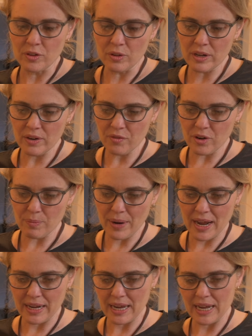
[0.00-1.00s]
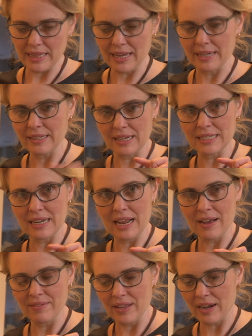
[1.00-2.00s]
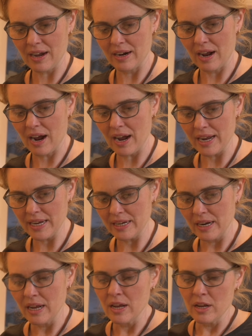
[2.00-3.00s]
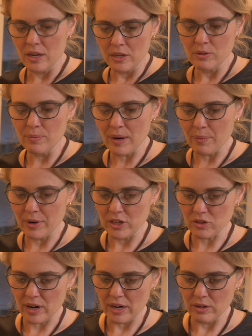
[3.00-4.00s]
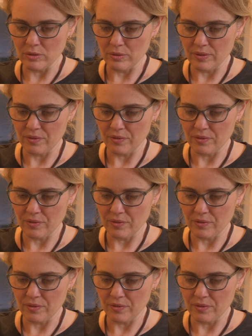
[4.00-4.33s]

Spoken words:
So if you're looking for a pancake that doesn't have that kind of height, you might want to try a